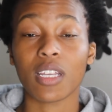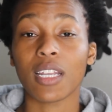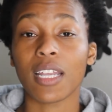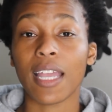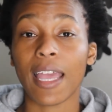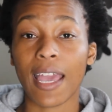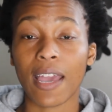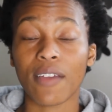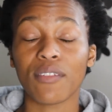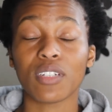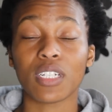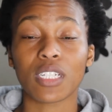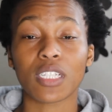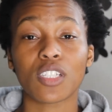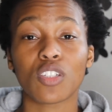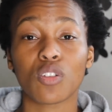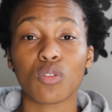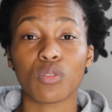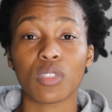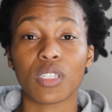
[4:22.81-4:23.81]
have it
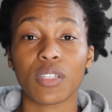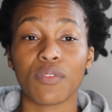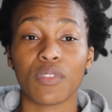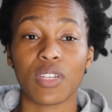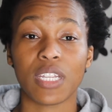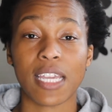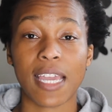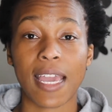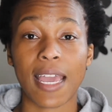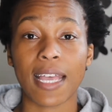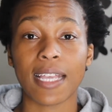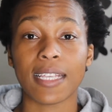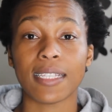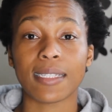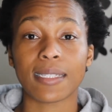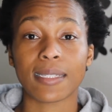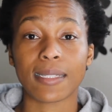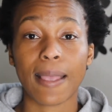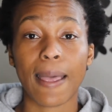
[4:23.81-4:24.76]
exclusively as